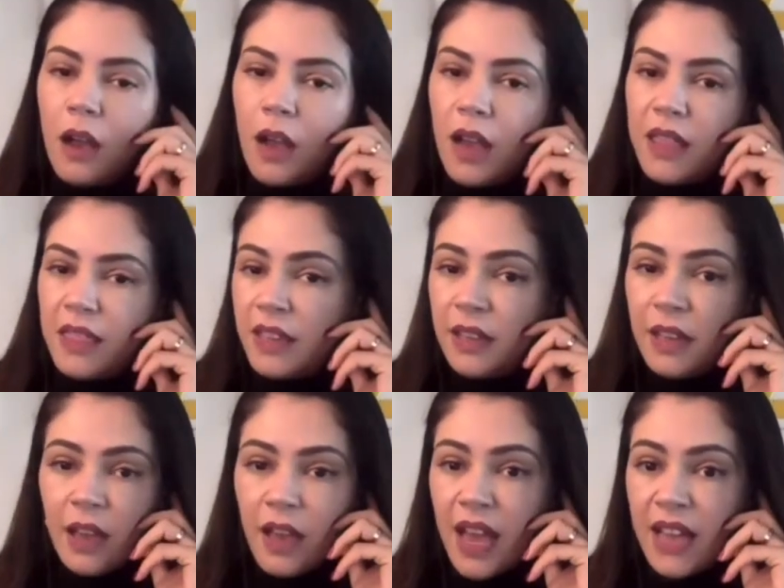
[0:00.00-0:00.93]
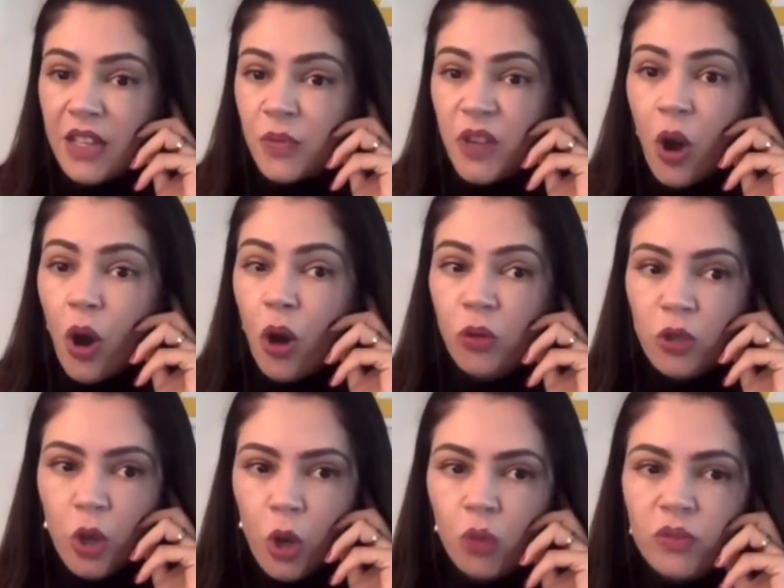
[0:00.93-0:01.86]
I think, uh, as we all
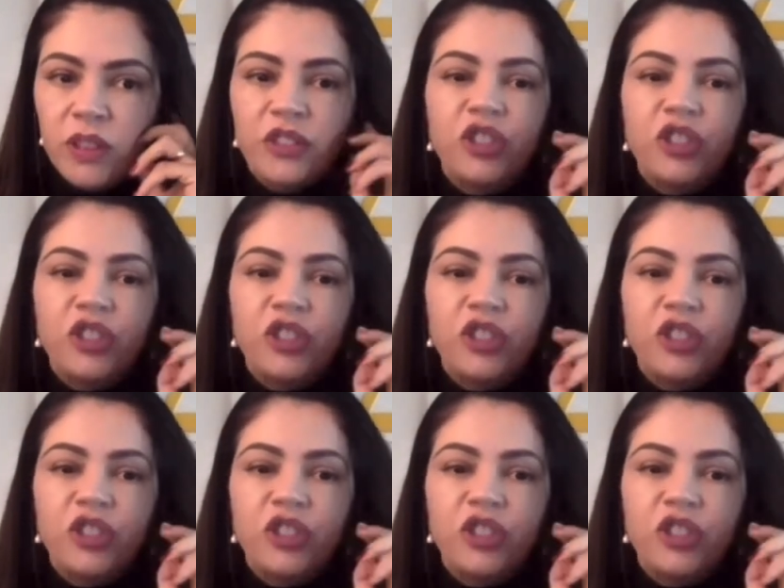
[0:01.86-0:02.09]
know, the